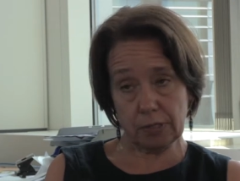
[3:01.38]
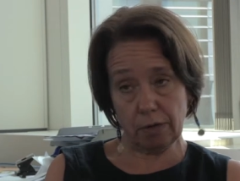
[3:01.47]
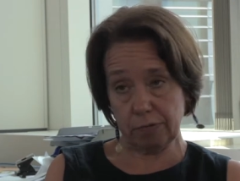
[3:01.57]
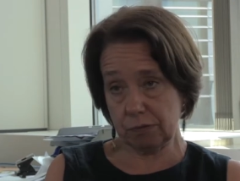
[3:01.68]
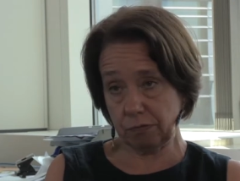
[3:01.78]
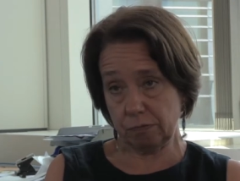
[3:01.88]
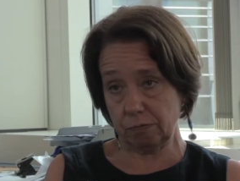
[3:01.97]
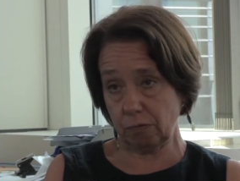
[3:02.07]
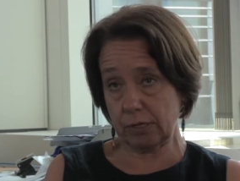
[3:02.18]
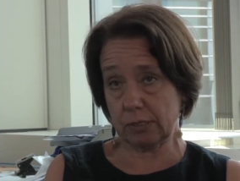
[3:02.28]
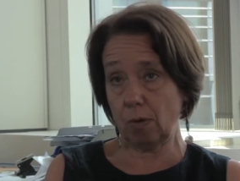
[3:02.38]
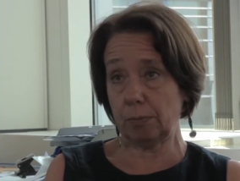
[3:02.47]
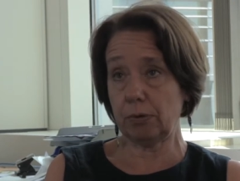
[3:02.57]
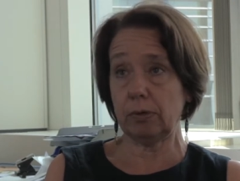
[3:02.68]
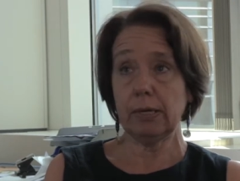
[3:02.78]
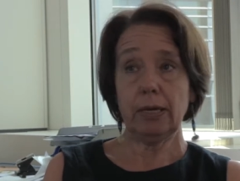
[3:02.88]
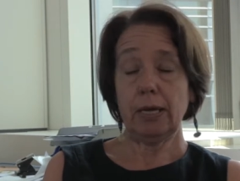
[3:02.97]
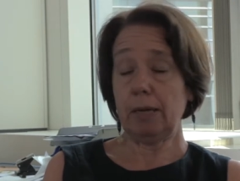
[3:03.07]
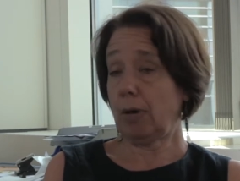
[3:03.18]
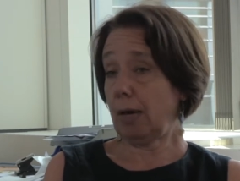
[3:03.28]
service, for example,
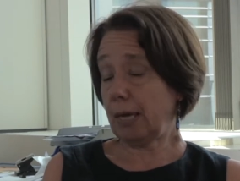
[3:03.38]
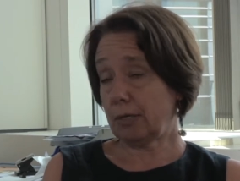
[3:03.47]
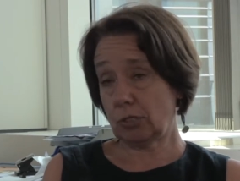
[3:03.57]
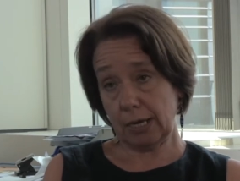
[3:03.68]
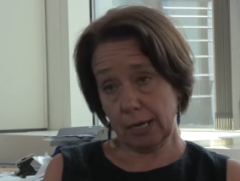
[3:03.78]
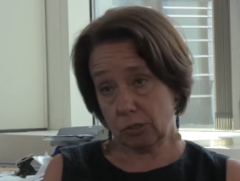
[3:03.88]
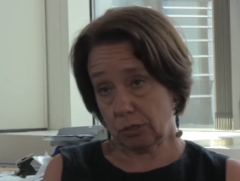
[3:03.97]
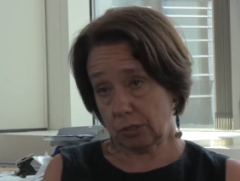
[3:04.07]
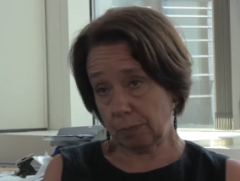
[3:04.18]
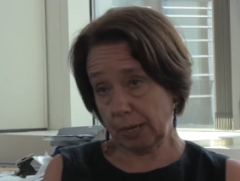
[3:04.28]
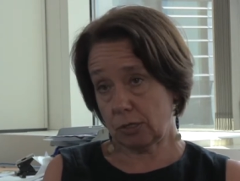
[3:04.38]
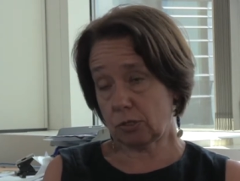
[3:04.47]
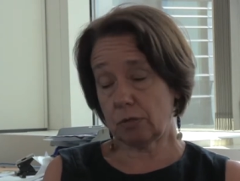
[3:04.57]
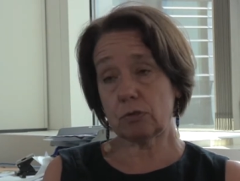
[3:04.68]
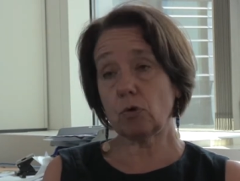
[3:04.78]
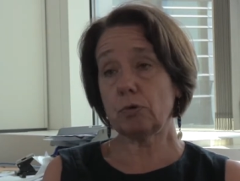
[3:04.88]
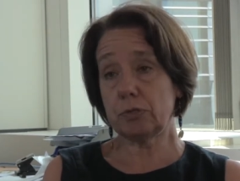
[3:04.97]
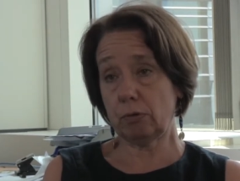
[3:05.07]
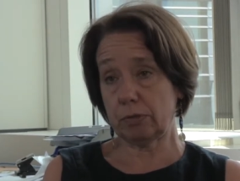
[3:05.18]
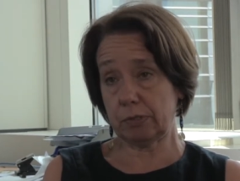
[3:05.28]
it might be education to patients, all
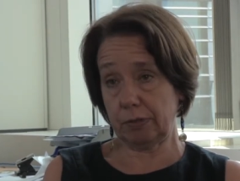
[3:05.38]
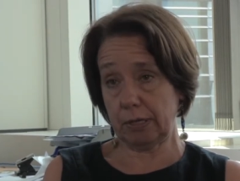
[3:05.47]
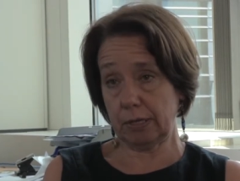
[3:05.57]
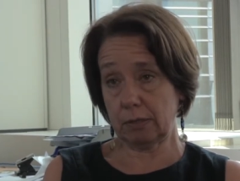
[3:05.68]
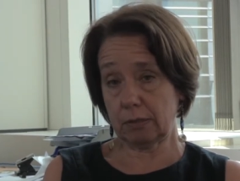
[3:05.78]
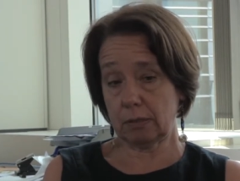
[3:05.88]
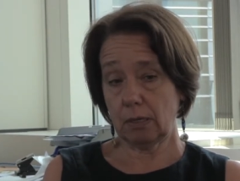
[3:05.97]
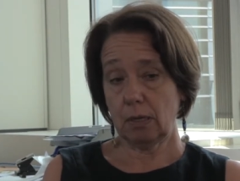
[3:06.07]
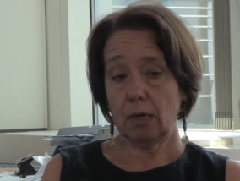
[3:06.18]
sorts of things.